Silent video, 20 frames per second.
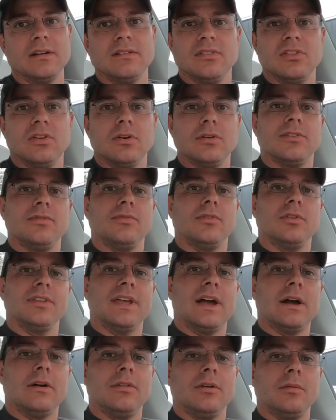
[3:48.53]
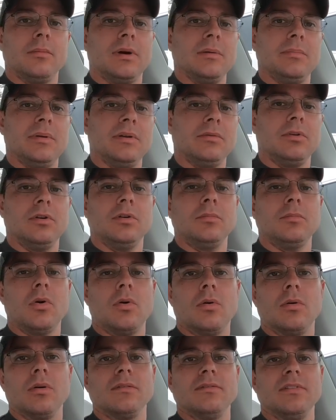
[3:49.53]
even though it's full now, there might be room,
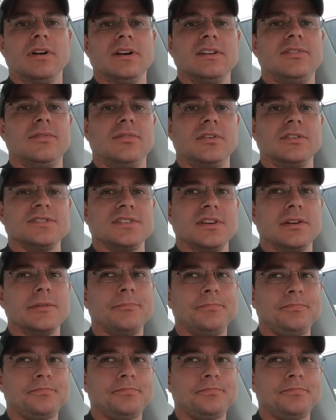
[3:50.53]
or vice versa.